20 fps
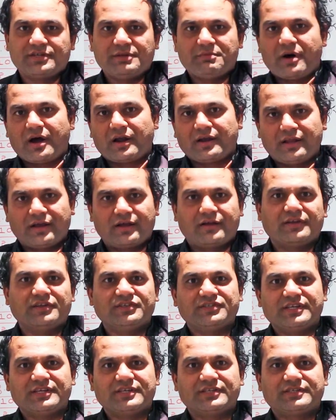demand
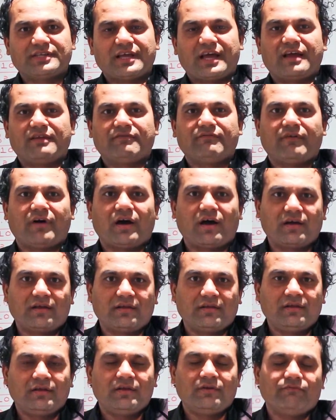decreases, and
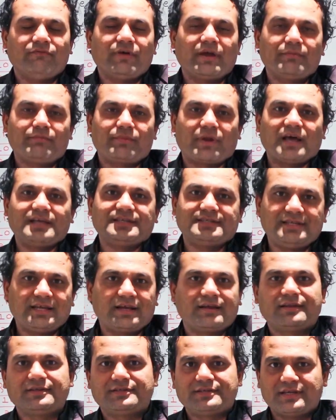why when price
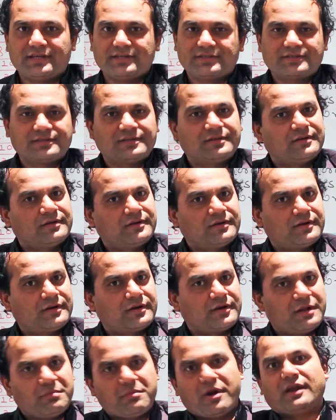decreases,
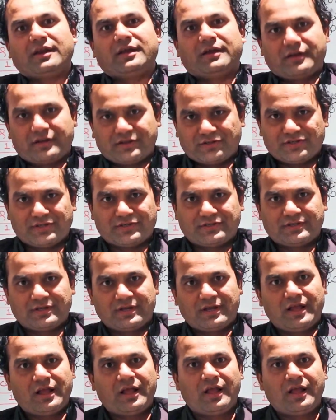demand increases.